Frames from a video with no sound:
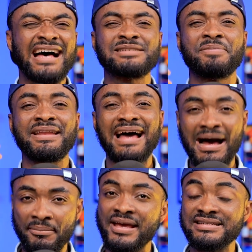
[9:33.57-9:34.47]
has been
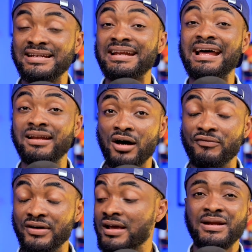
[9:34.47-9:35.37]
amazing and I
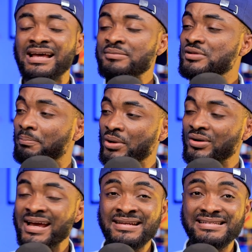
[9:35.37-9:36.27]
love it. So when it comes to
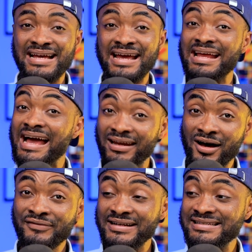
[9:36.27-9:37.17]
build and design, I
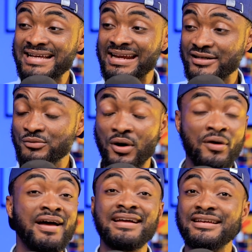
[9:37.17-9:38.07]
love the design as
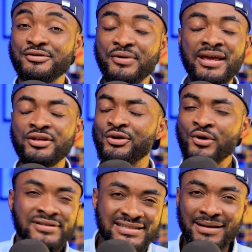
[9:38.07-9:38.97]
well. The screen, you
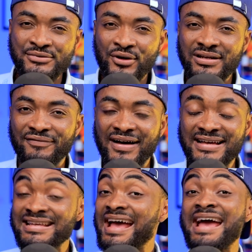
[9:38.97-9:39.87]
know, it's a Samsung
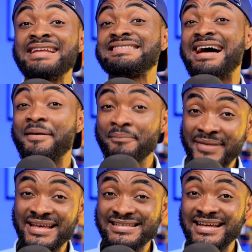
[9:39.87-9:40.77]
device and it's
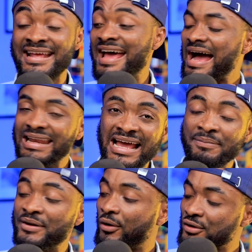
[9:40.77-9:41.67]
amazing. I like
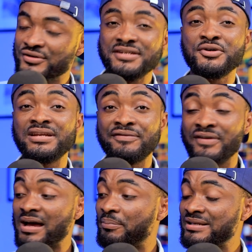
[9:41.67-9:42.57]
me the ultrasonic
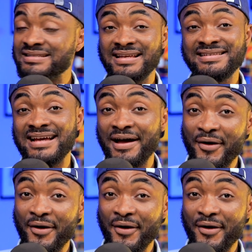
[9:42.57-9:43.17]
fingerprint sensor